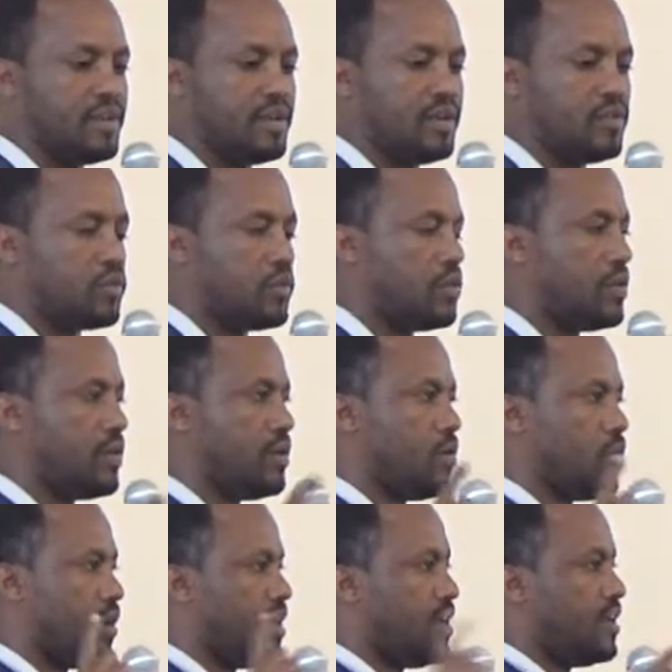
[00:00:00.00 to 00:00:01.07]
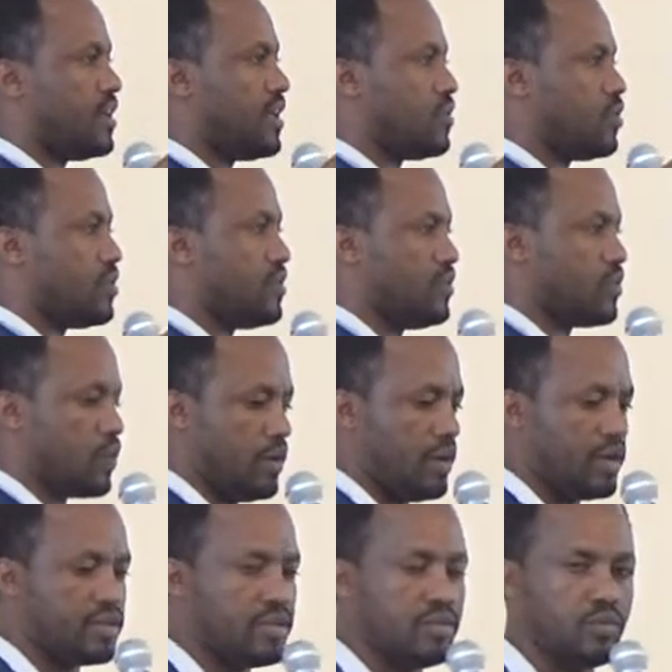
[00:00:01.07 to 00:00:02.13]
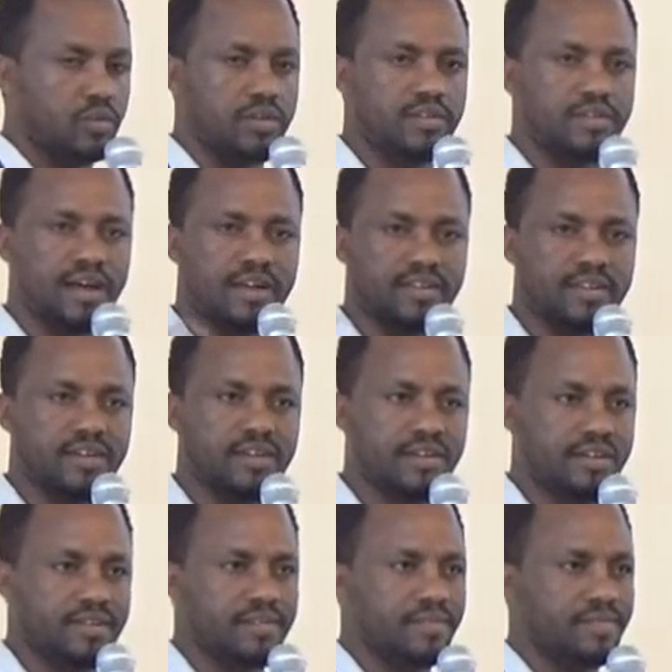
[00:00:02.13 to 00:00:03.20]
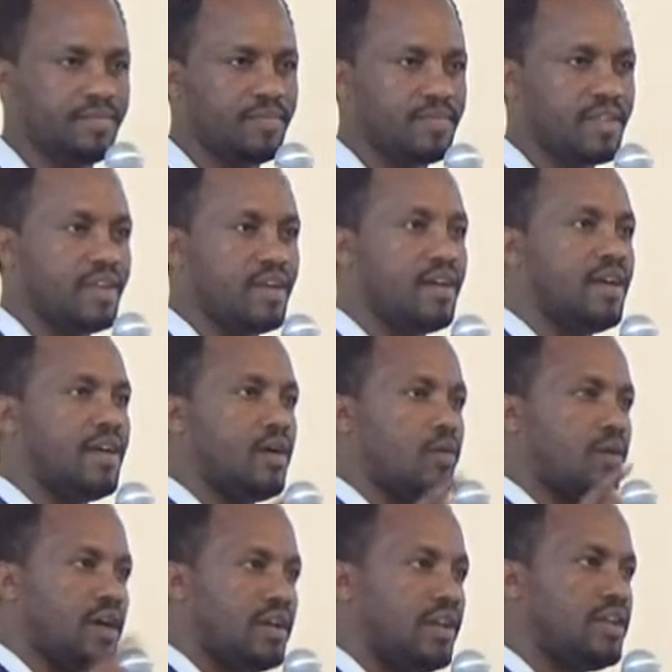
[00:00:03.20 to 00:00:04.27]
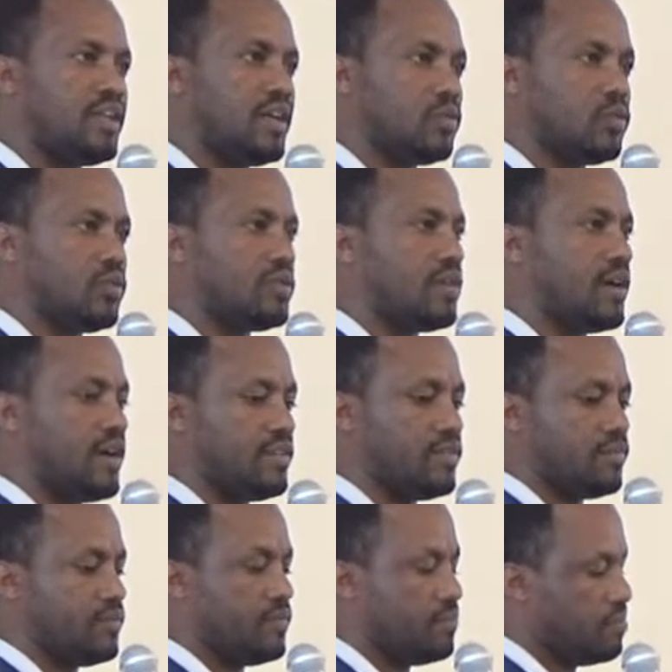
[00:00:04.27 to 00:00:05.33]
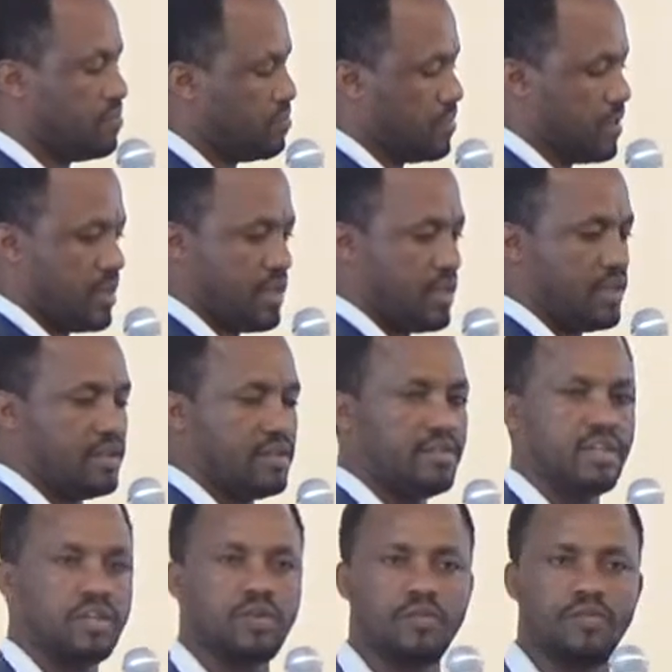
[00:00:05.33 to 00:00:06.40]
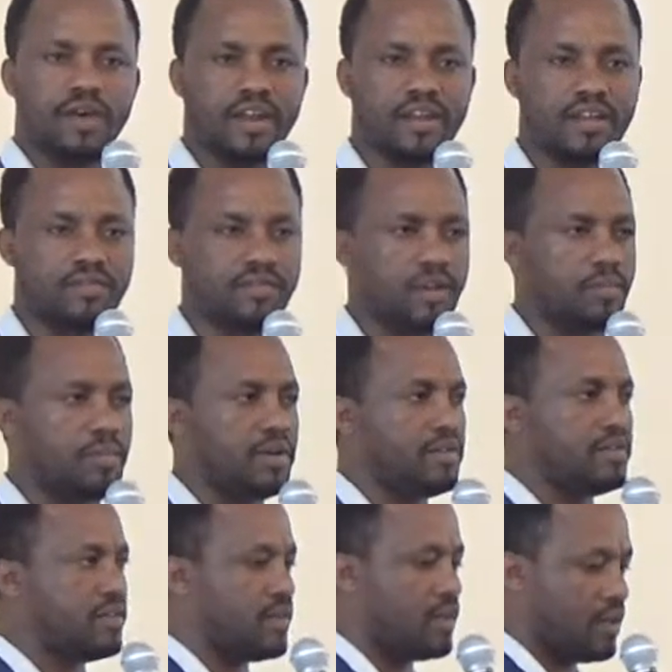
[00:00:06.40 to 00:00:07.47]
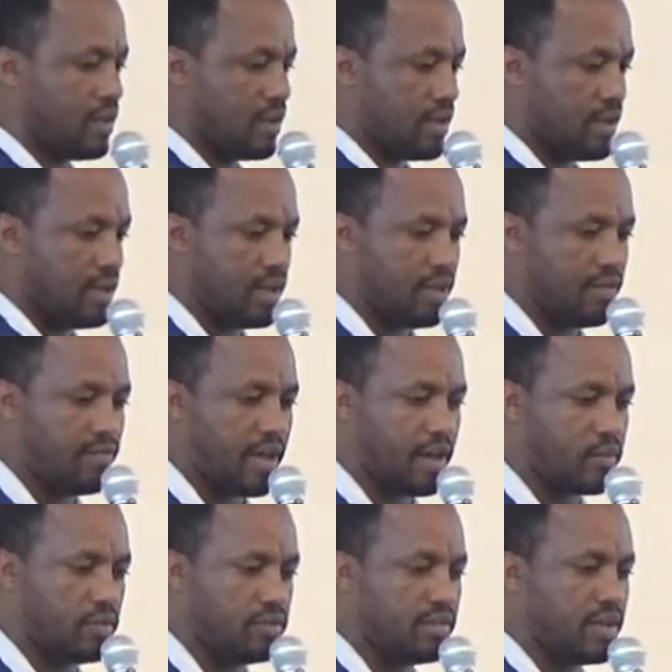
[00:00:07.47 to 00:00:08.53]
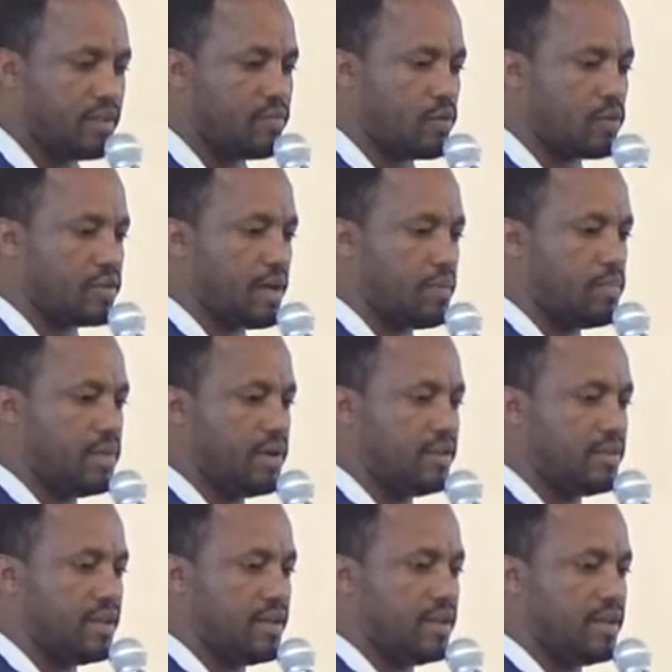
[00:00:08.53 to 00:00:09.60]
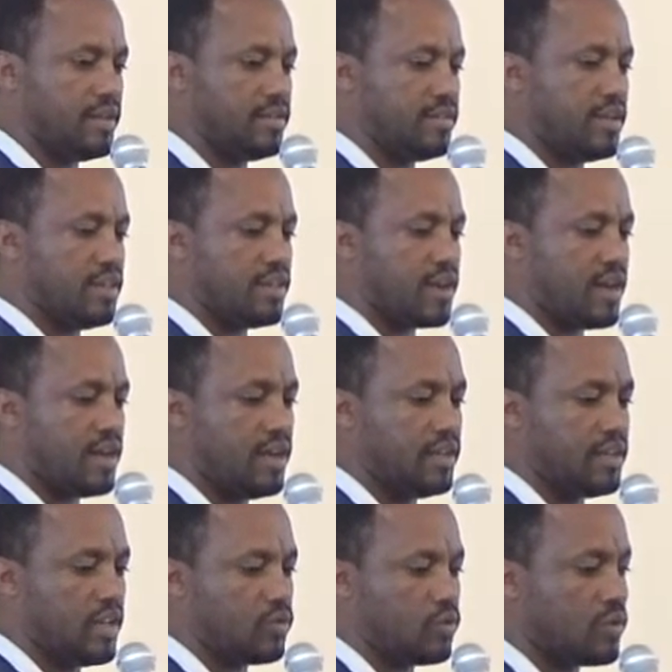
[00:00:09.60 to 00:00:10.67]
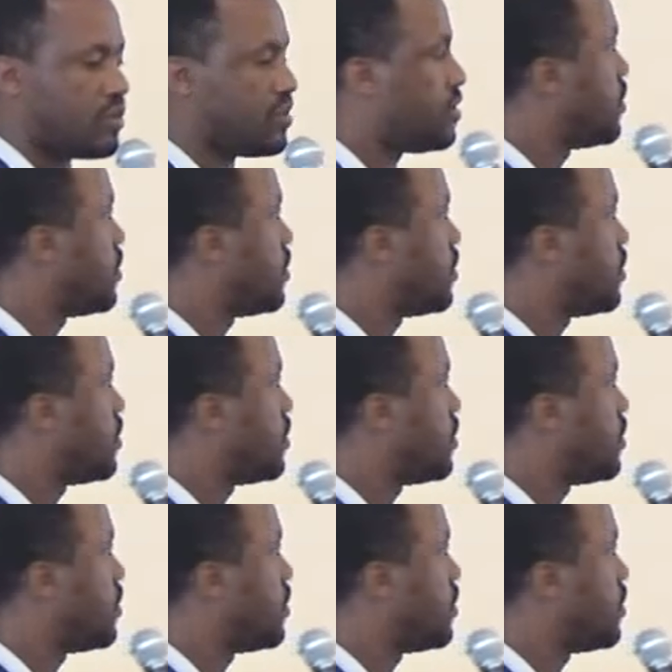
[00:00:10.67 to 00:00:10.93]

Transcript: So one data source is connected with the other. One data source has a set of RDF triples. If I consider, for example, the central data source,